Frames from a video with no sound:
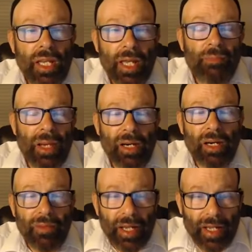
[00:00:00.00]
and
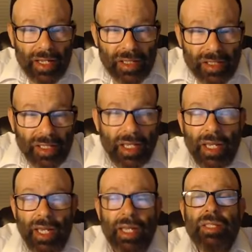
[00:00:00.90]
Merkabahs
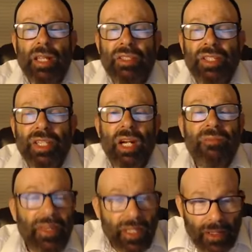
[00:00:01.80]
and
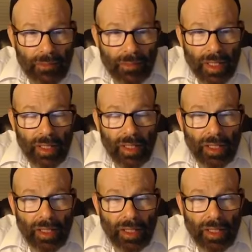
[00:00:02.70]
Seraphim.